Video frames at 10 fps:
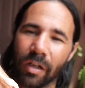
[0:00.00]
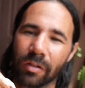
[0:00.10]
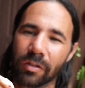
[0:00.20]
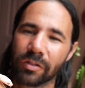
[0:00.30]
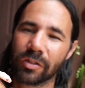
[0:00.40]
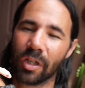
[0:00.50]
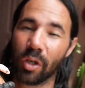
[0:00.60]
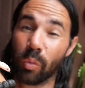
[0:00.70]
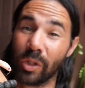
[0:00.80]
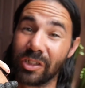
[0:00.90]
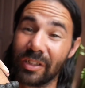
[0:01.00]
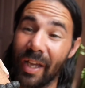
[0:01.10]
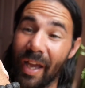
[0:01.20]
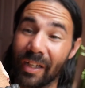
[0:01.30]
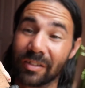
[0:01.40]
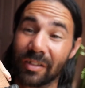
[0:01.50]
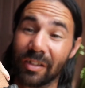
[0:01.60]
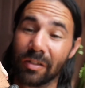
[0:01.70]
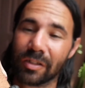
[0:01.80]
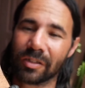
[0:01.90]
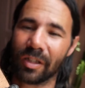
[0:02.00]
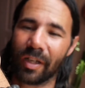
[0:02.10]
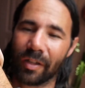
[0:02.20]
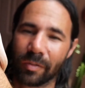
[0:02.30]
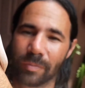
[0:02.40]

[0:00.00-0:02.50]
colors what she actually looks like.